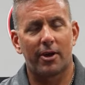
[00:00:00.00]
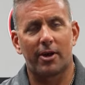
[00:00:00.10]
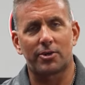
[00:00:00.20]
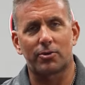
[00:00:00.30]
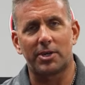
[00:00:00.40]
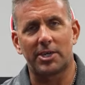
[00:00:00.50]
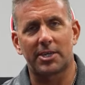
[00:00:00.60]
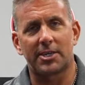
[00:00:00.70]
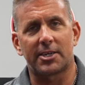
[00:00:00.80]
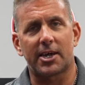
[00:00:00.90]
uh, so he
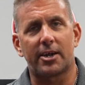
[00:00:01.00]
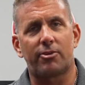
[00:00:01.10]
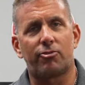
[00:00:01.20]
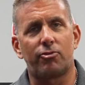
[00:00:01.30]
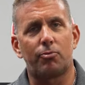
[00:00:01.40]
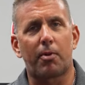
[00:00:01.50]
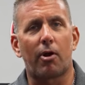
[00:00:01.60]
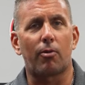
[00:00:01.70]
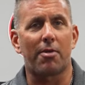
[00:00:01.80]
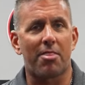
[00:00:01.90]
has decided to
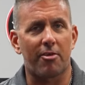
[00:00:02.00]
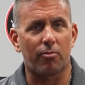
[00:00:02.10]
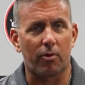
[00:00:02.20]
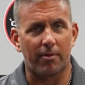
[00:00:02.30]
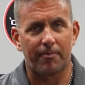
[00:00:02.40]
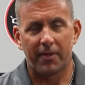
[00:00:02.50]
part with this one.